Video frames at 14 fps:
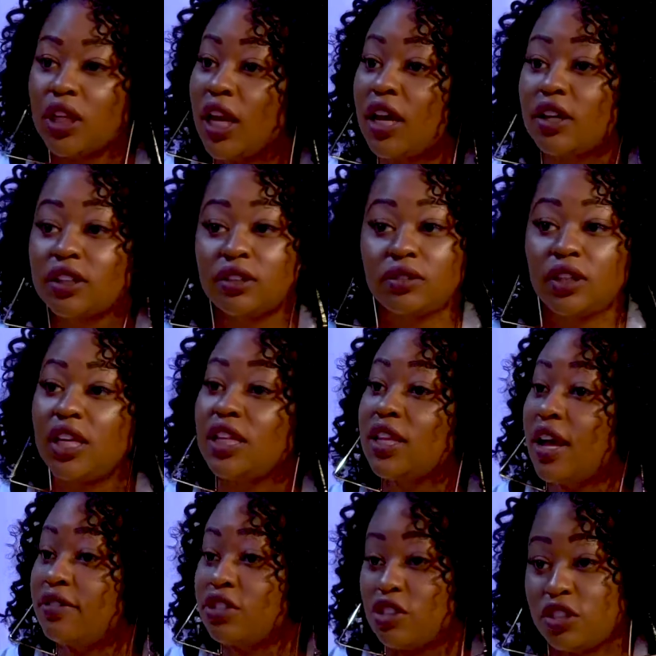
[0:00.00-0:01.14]
He'll he
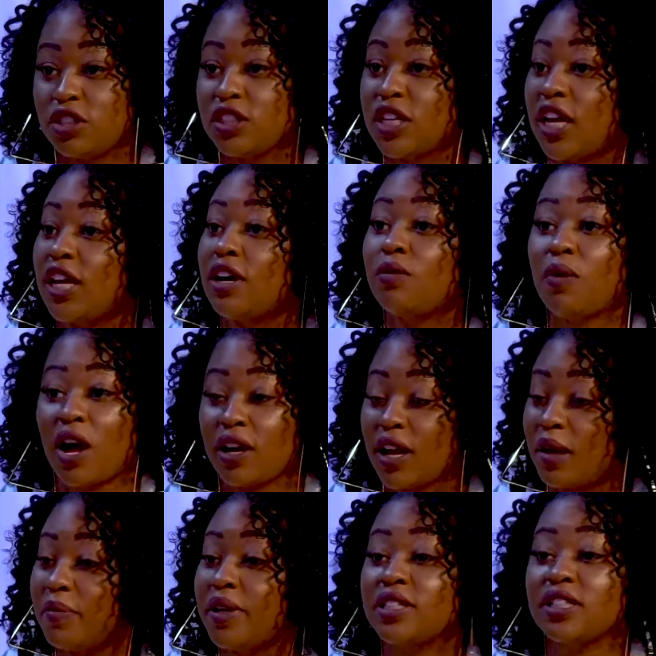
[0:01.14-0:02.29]
loves juice, so he'll walk
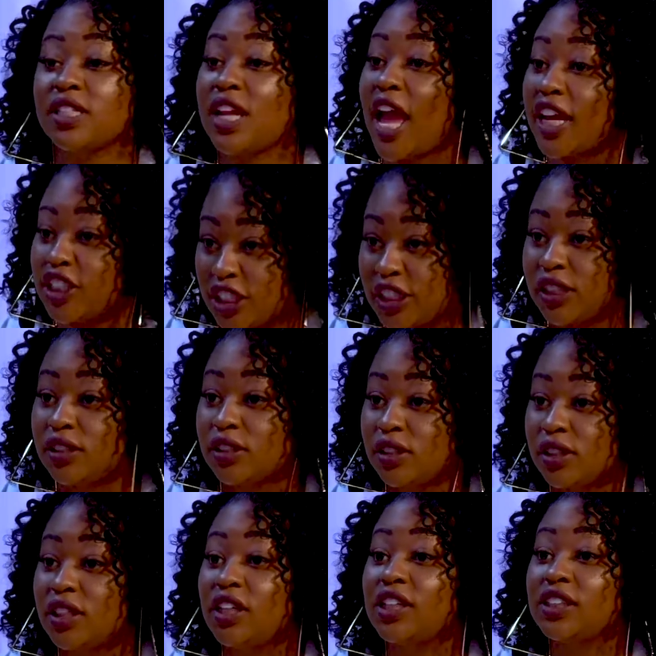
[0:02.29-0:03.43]
up, he'll snatch it,
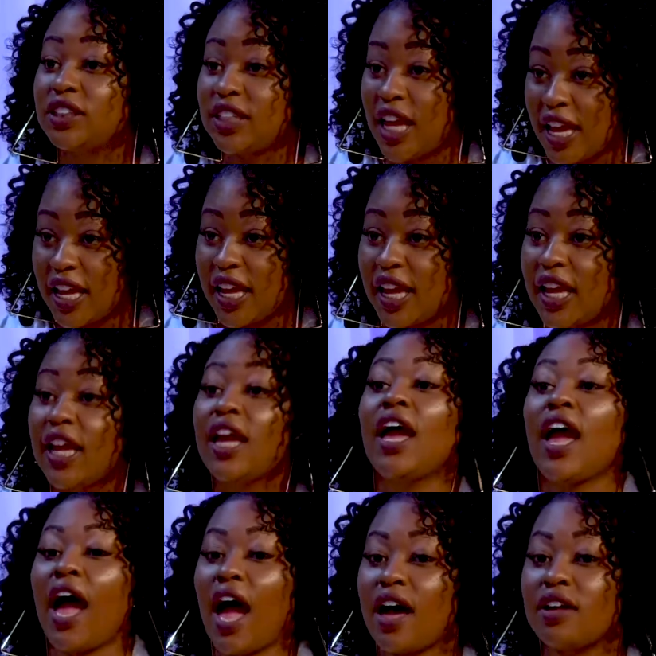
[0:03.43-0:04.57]
oh, he'll oh, wow. take it.
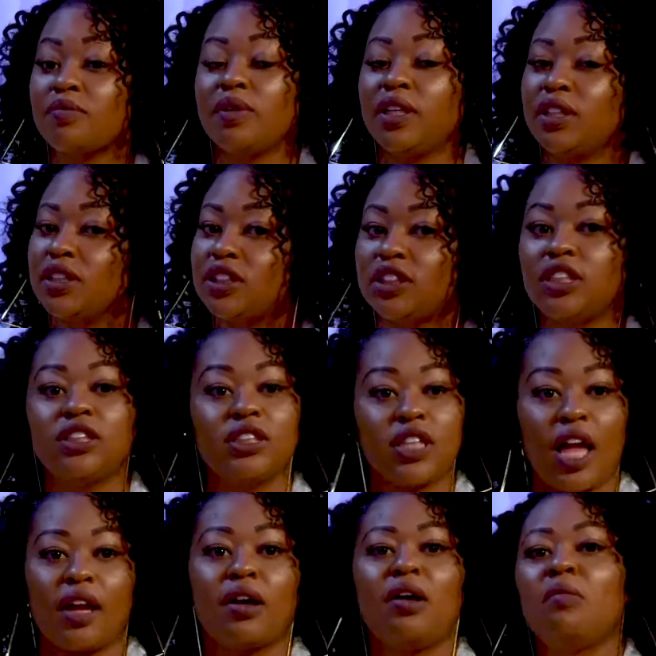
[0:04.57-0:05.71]
I'll be and she's
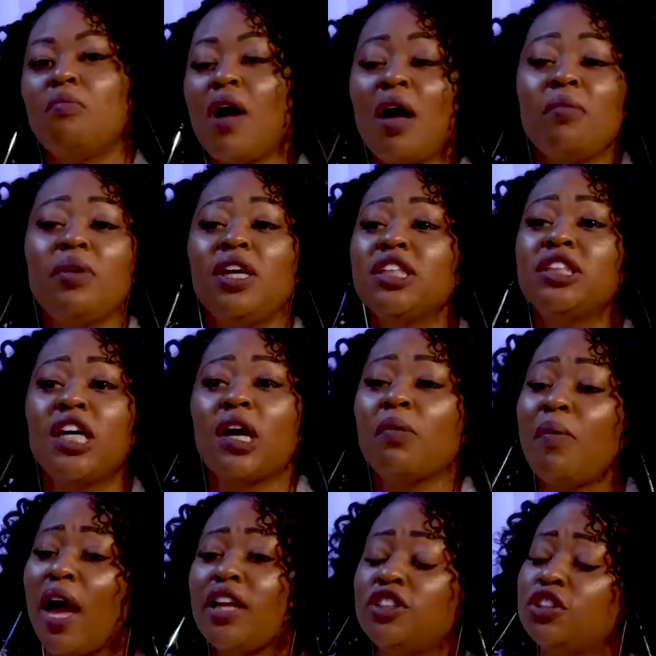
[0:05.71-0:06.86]
like, Mommy, you took
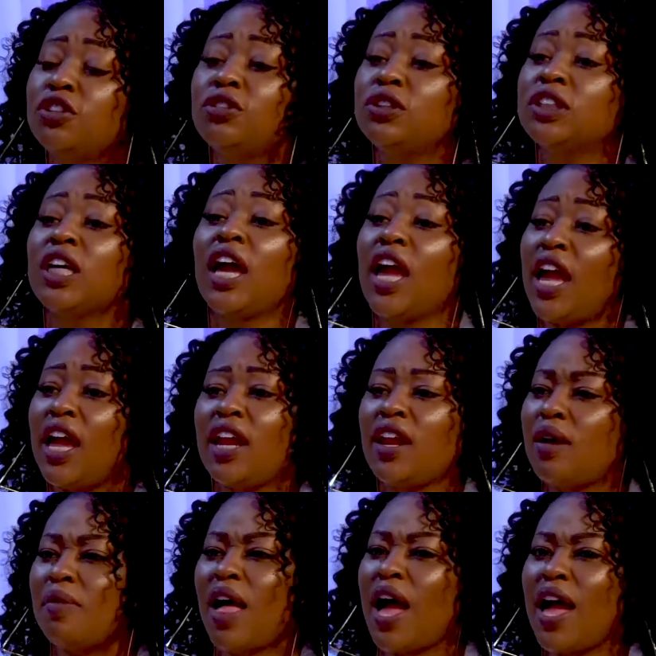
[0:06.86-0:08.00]
my juice. And
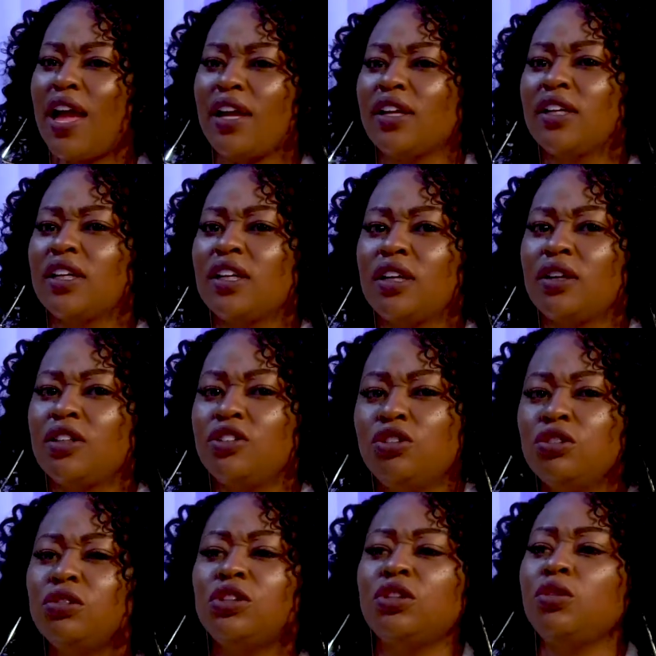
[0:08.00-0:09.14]
I'm like,
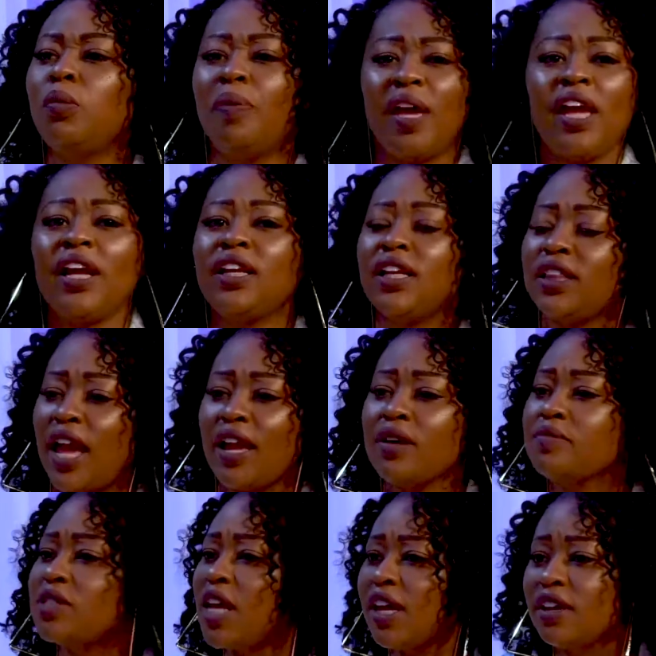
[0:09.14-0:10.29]
You too big to let
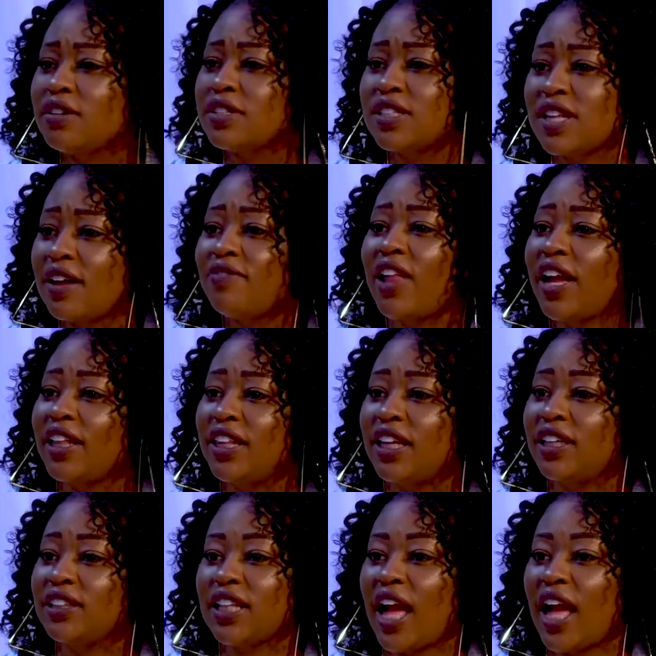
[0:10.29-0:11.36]
him take your stuff like this.